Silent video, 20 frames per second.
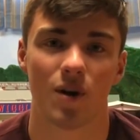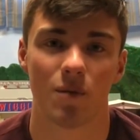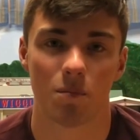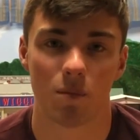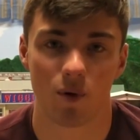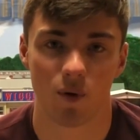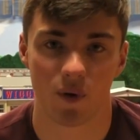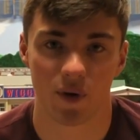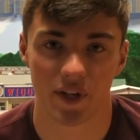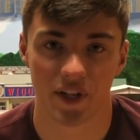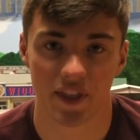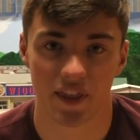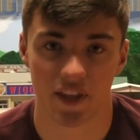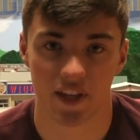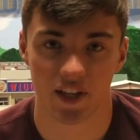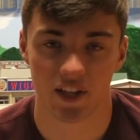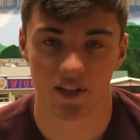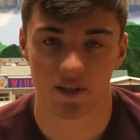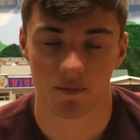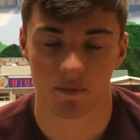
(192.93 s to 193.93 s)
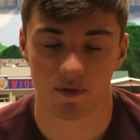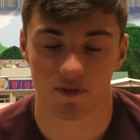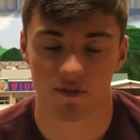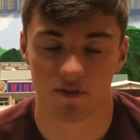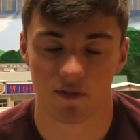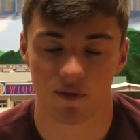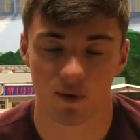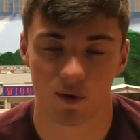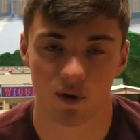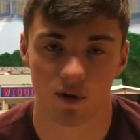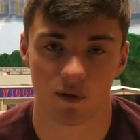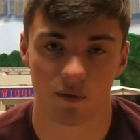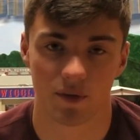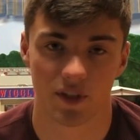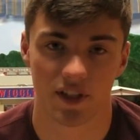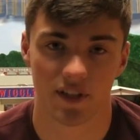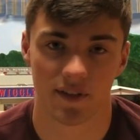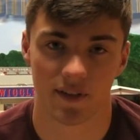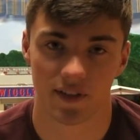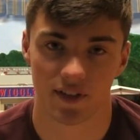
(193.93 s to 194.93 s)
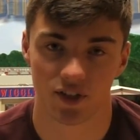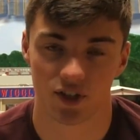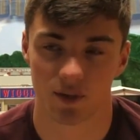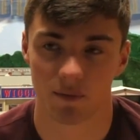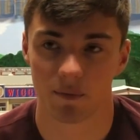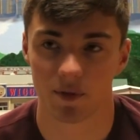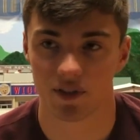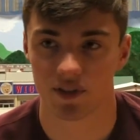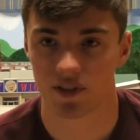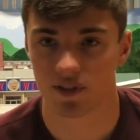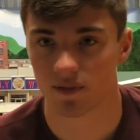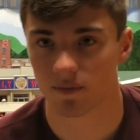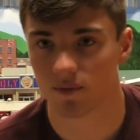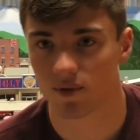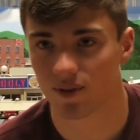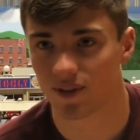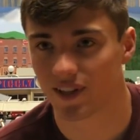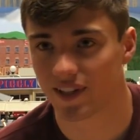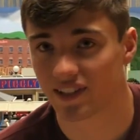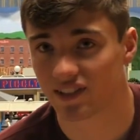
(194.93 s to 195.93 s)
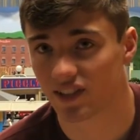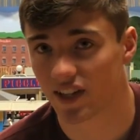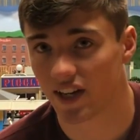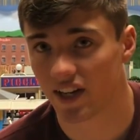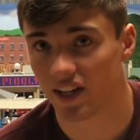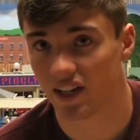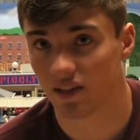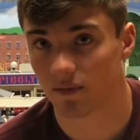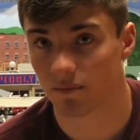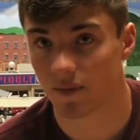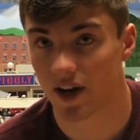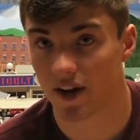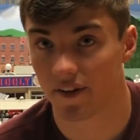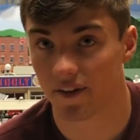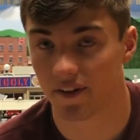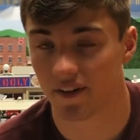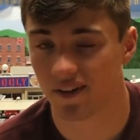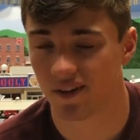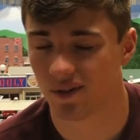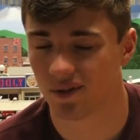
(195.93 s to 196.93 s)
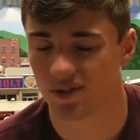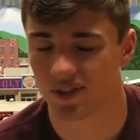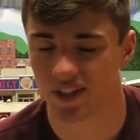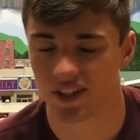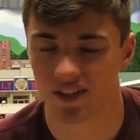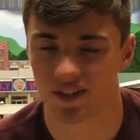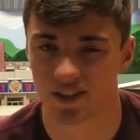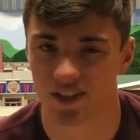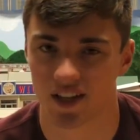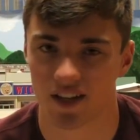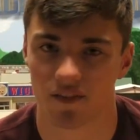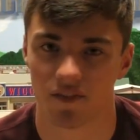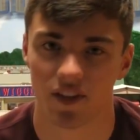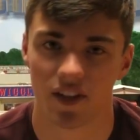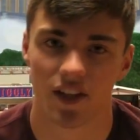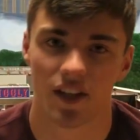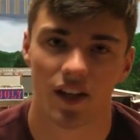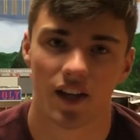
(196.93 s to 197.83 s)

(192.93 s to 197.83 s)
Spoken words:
boring thing before we jump into the more exciting modern O-scale stuff.